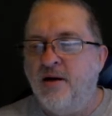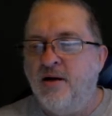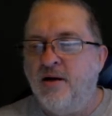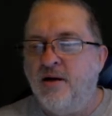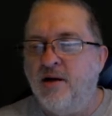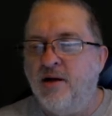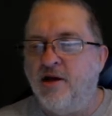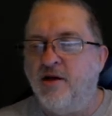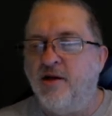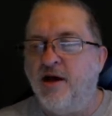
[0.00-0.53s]

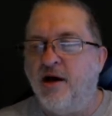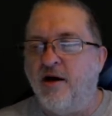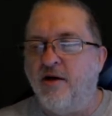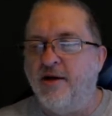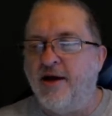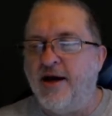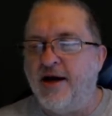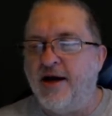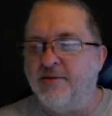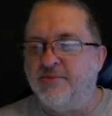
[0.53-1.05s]
Look at all the
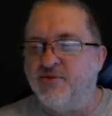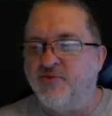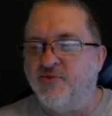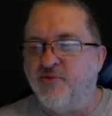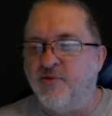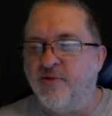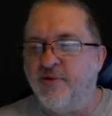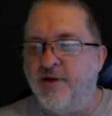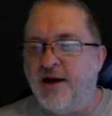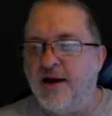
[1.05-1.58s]
items
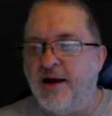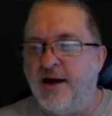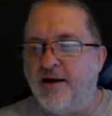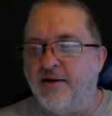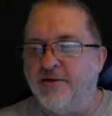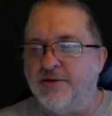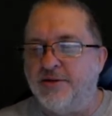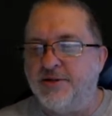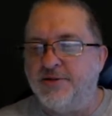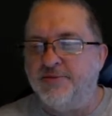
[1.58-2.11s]
for the
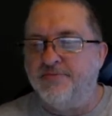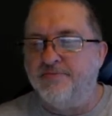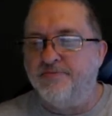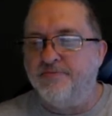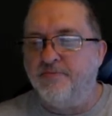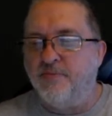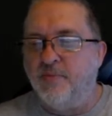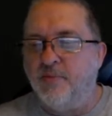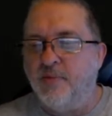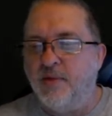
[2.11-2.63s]
house.
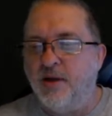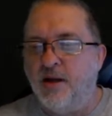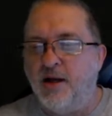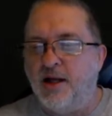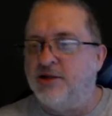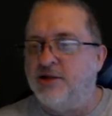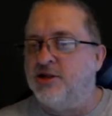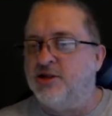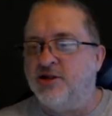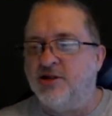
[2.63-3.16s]
And
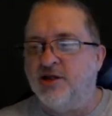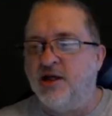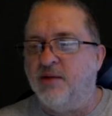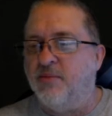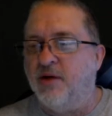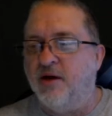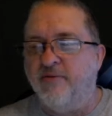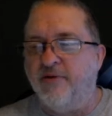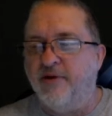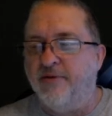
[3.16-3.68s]
that's just some
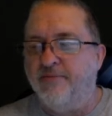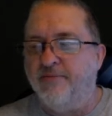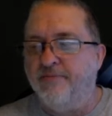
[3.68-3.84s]
of it.